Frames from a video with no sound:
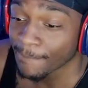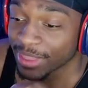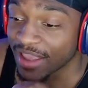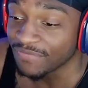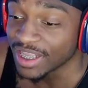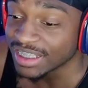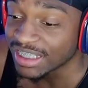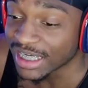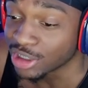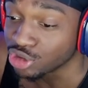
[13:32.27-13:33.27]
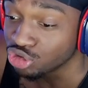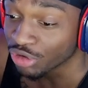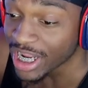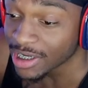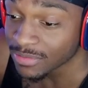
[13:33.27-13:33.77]
If this nigga
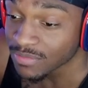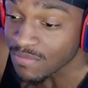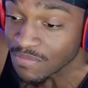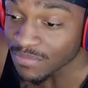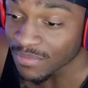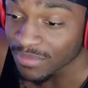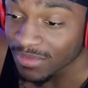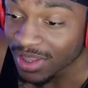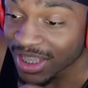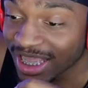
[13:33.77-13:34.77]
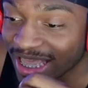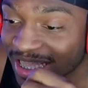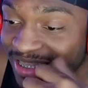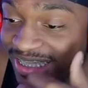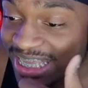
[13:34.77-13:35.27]
Drake
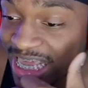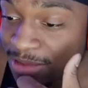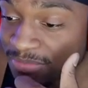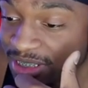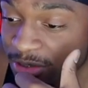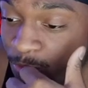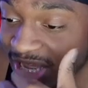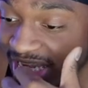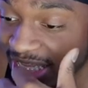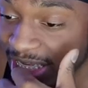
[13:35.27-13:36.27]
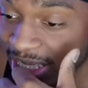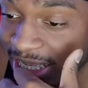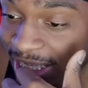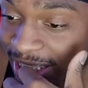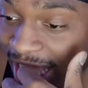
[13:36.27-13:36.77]
DMs Whitney,
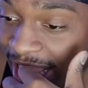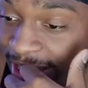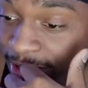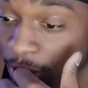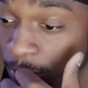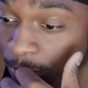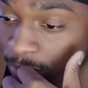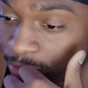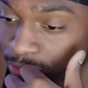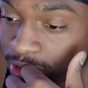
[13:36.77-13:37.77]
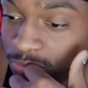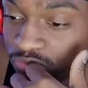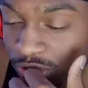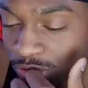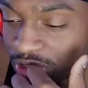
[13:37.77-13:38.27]
like, yo, on some
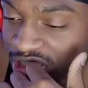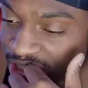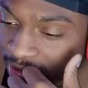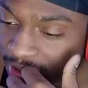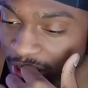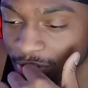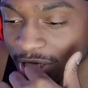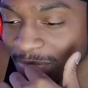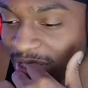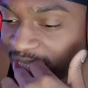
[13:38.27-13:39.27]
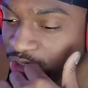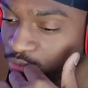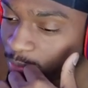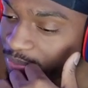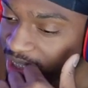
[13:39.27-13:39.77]
real shit, yo, let me get you
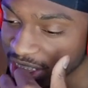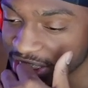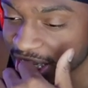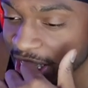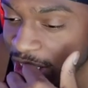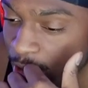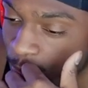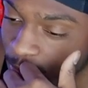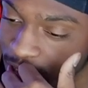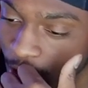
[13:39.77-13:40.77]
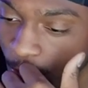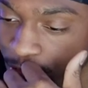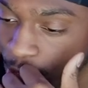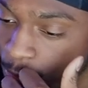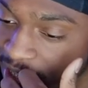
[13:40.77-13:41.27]
a PJ. Yo, yo,
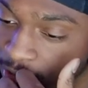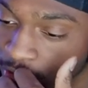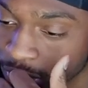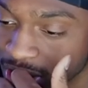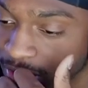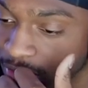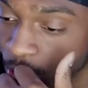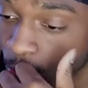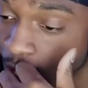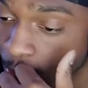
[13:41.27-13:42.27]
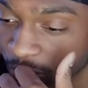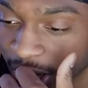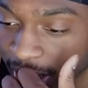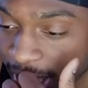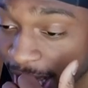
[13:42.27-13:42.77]
yo, we could go to Guam
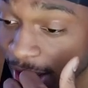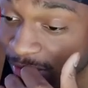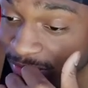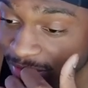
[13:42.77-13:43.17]
right now.